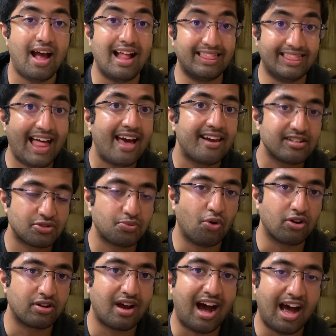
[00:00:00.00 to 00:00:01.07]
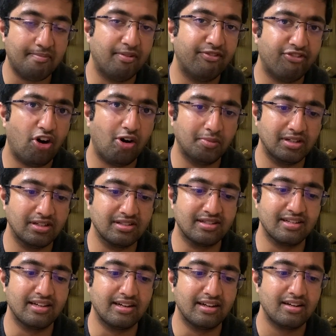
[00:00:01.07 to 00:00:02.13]
And that is what high
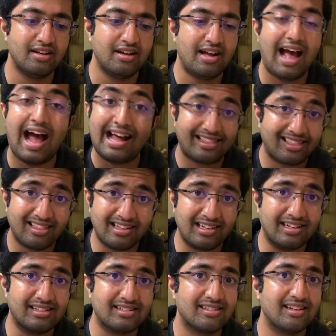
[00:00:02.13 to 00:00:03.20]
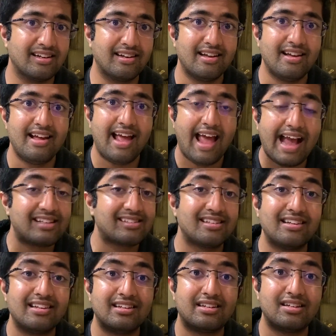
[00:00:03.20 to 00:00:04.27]
performers and athletes and
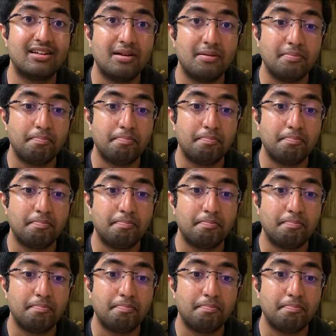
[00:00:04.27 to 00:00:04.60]
excellent